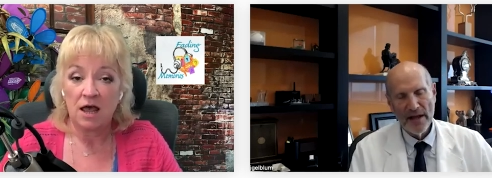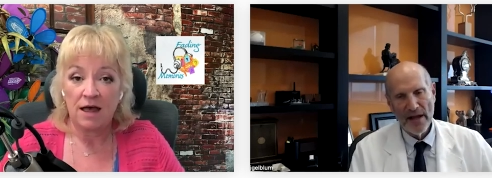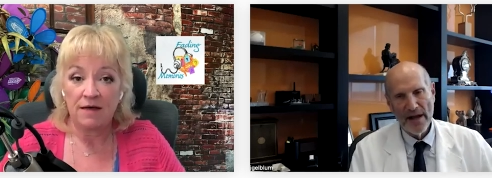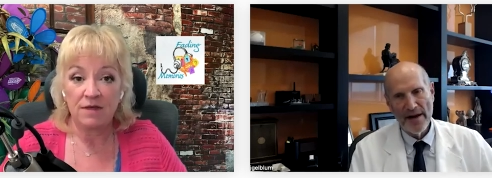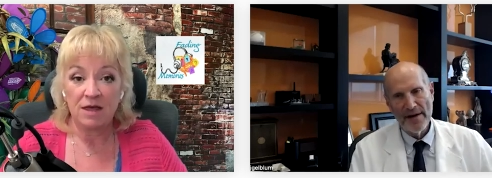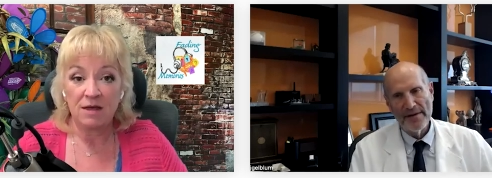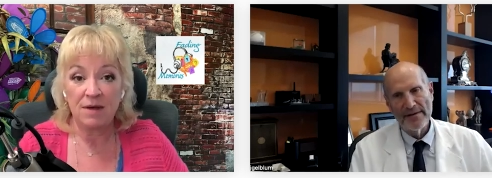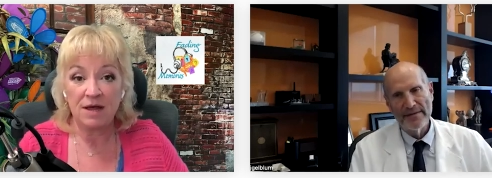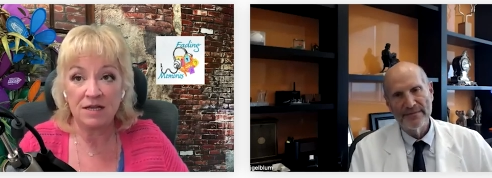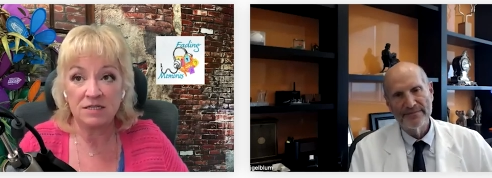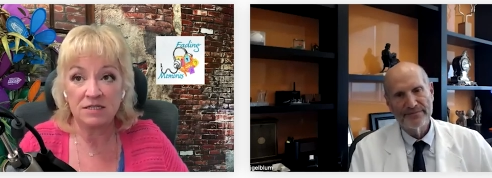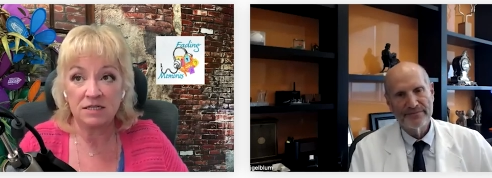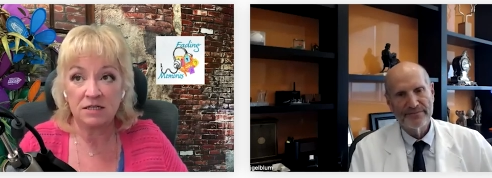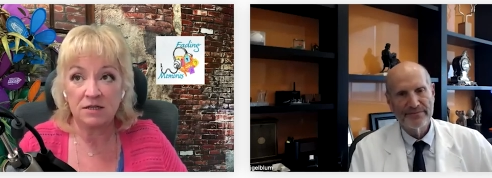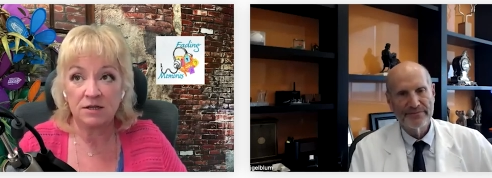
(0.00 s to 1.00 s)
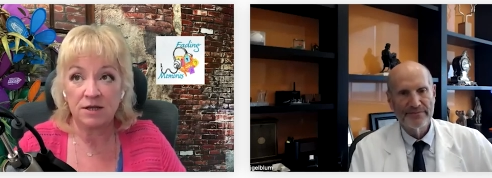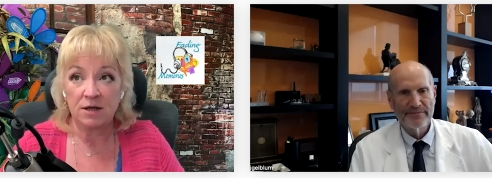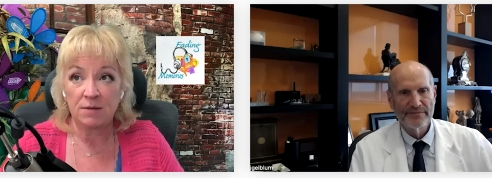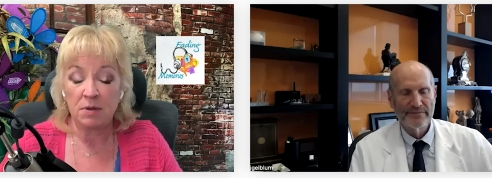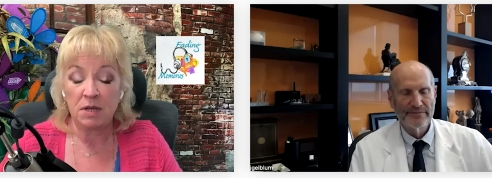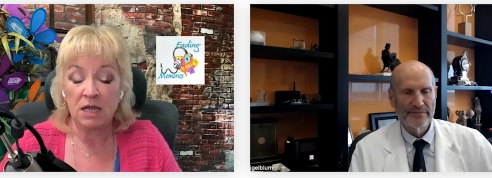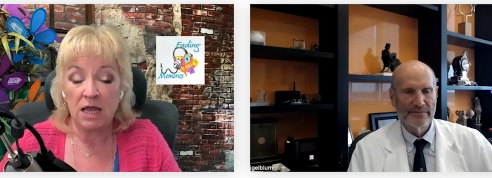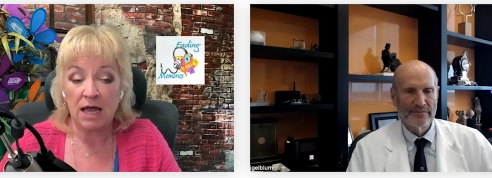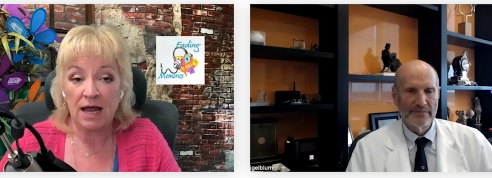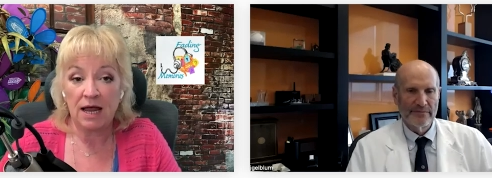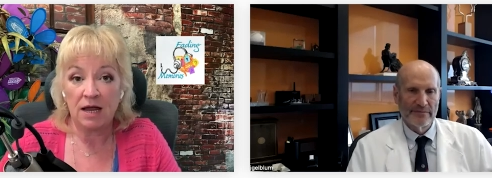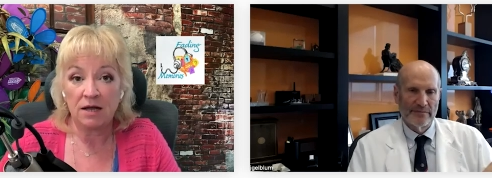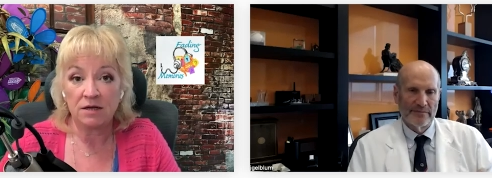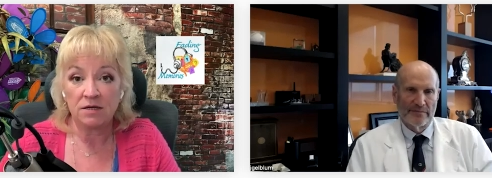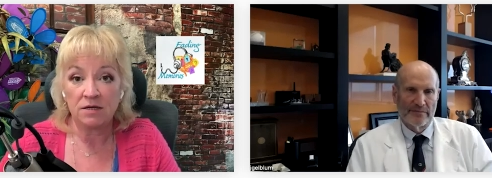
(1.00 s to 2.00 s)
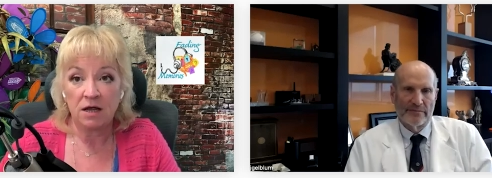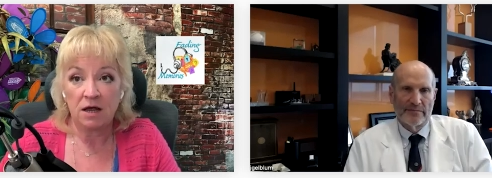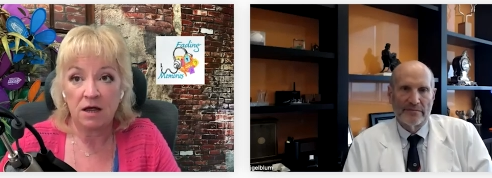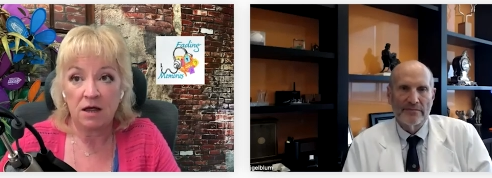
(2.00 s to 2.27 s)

Speaker 1: and they basically planned